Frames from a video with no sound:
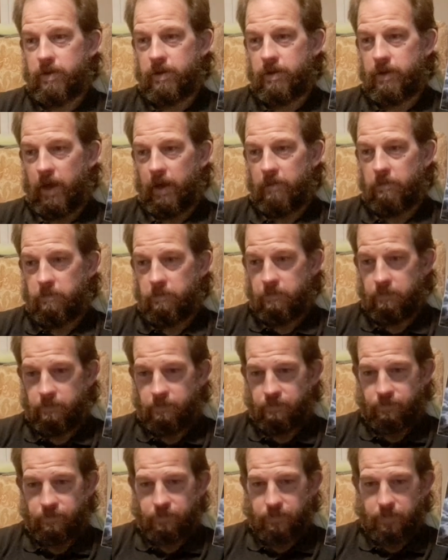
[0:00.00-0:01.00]
You know,
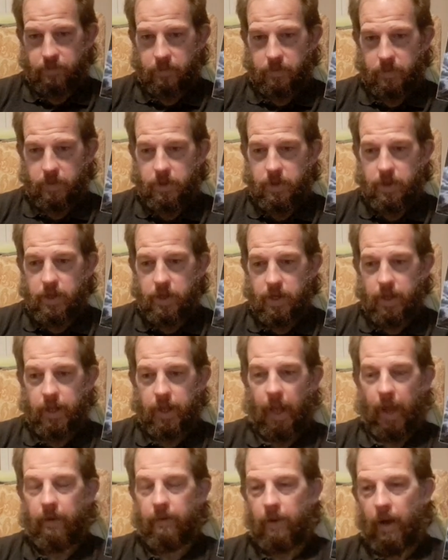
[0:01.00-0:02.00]

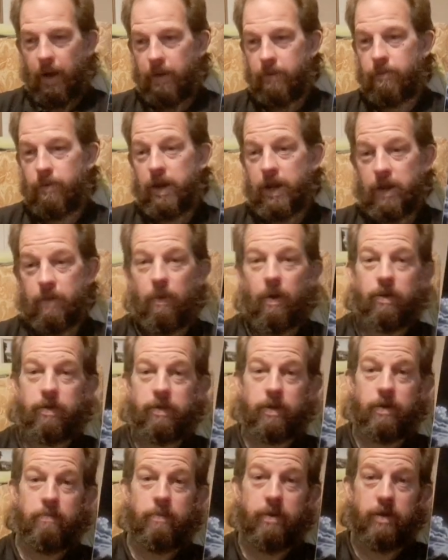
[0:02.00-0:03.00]
no, I really was
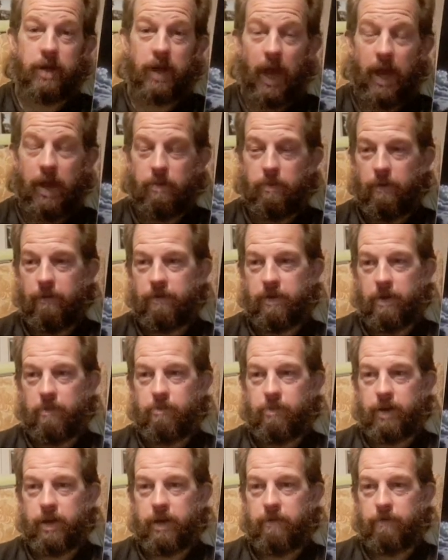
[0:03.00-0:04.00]
communicating with
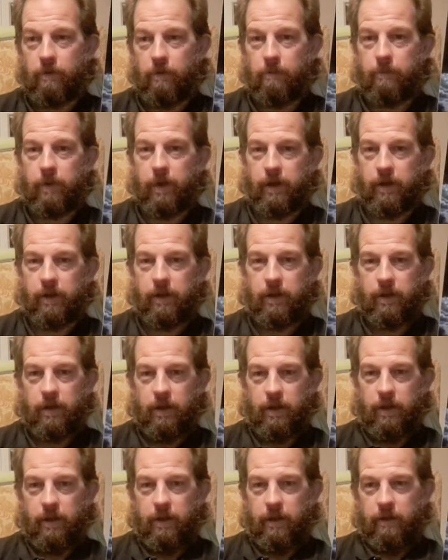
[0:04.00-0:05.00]
somebody from the
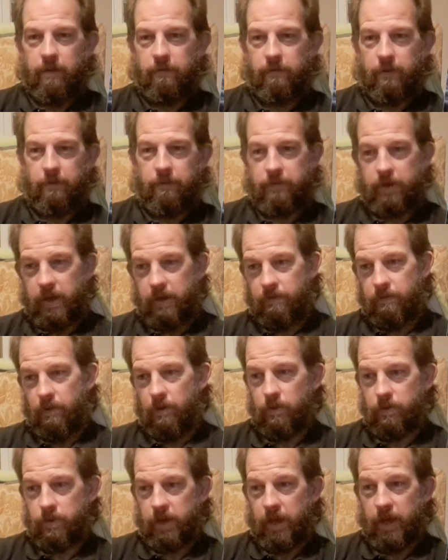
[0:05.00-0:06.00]

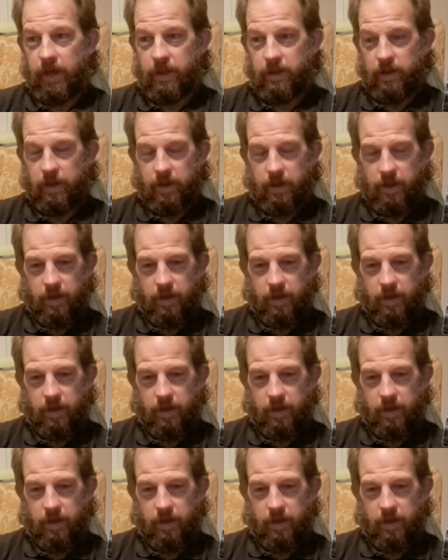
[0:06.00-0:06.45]
1540s.